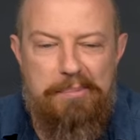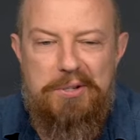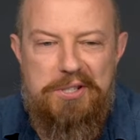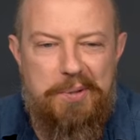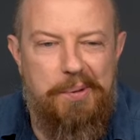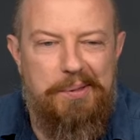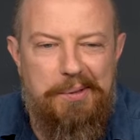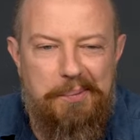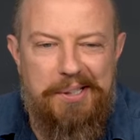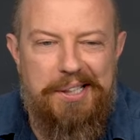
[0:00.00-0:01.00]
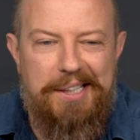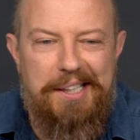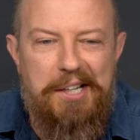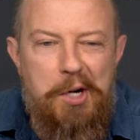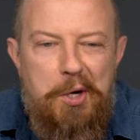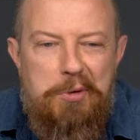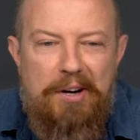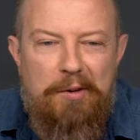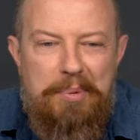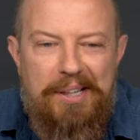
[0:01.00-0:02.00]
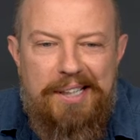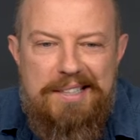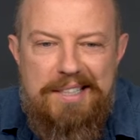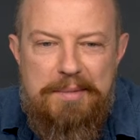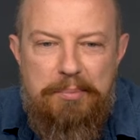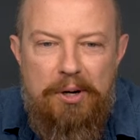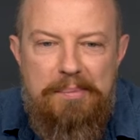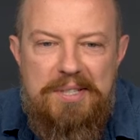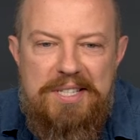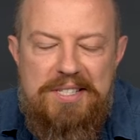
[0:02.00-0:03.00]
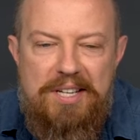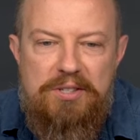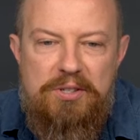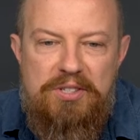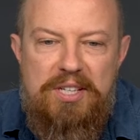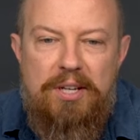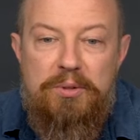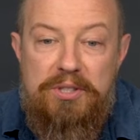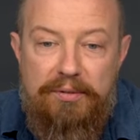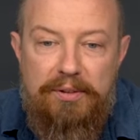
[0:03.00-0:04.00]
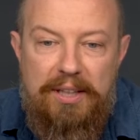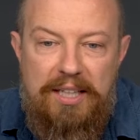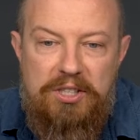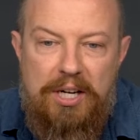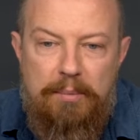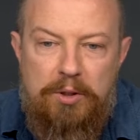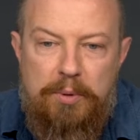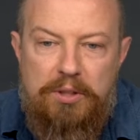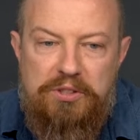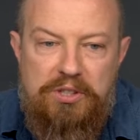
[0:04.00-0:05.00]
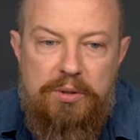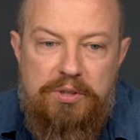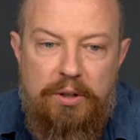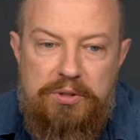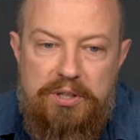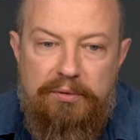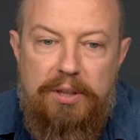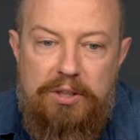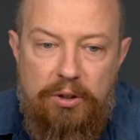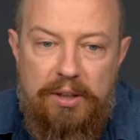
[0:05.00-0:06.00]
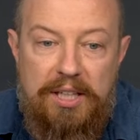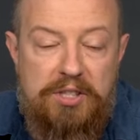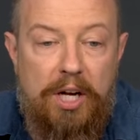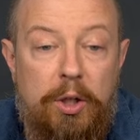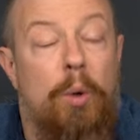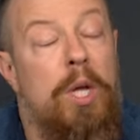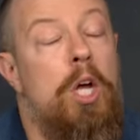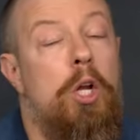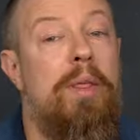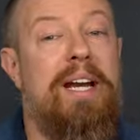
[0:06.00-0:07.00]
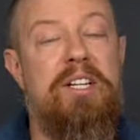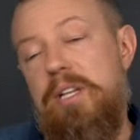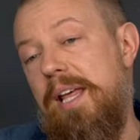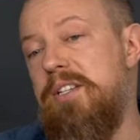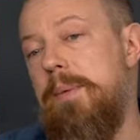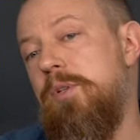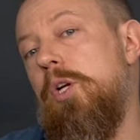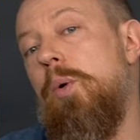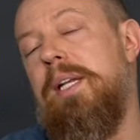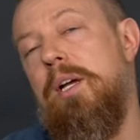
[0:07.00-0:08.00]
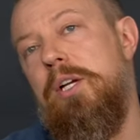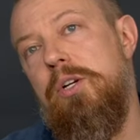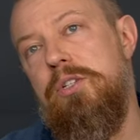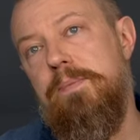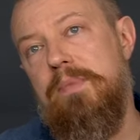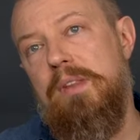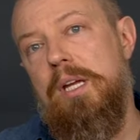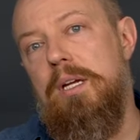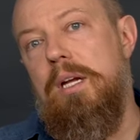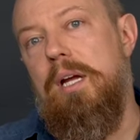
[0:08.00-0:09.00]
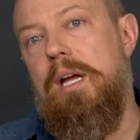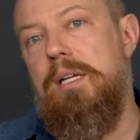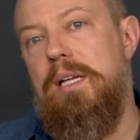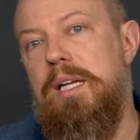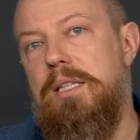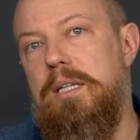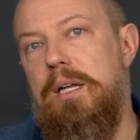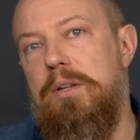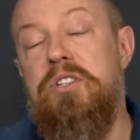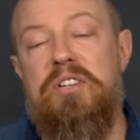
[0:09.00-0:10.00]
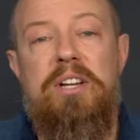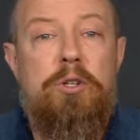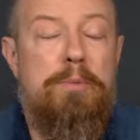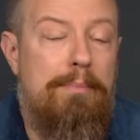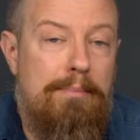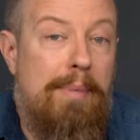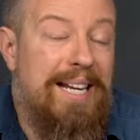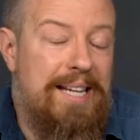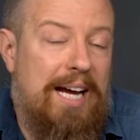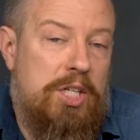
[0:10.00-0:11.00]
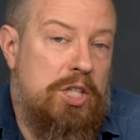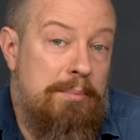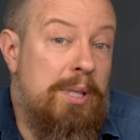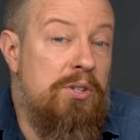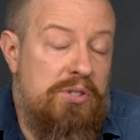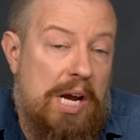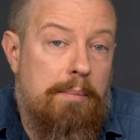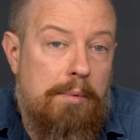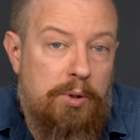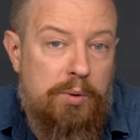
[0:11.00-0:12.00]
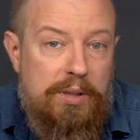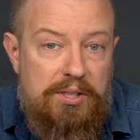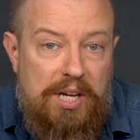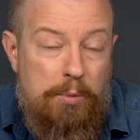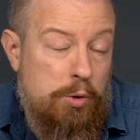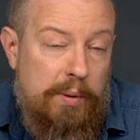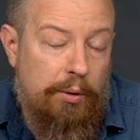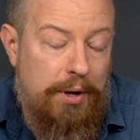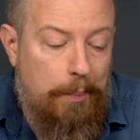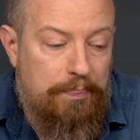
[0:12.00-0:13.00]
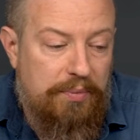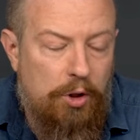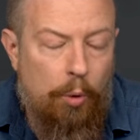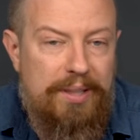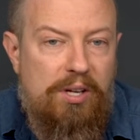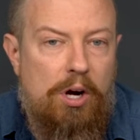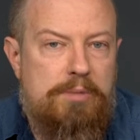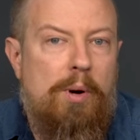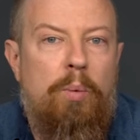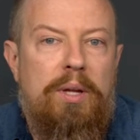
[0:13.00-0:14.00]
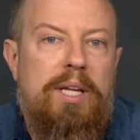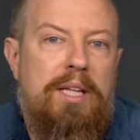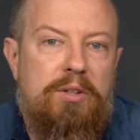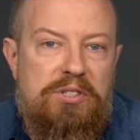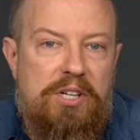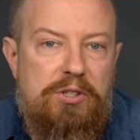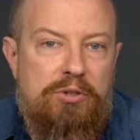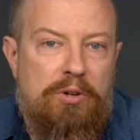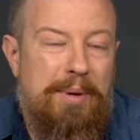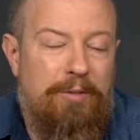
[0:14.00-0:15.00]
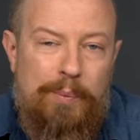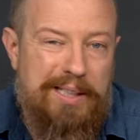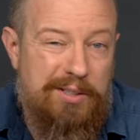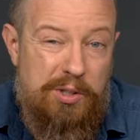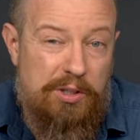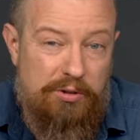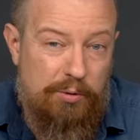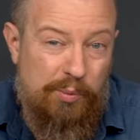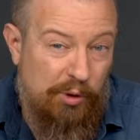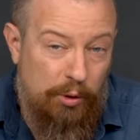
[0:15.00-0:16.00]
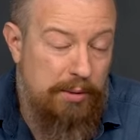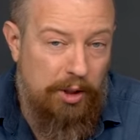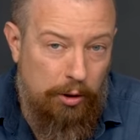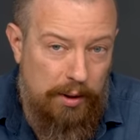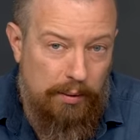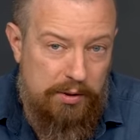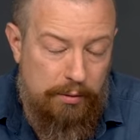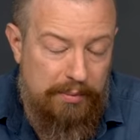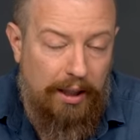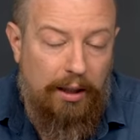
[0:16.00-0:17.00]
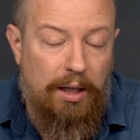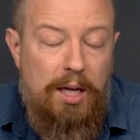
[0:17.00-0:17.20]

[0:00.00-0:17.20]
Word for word: Burns is cool. We're good. Trevor Pinnocky says, the problem is that sensors see colors differently and each camera is processing those colors differently internally. It's you. Now, that is that is absolutely correct. Now, here's, the sensors might actually be the same between these cameras. We don't know. No one talks about where they get their sensors from. Everybody gets their sensors from Sony, but nobody wants to admit it.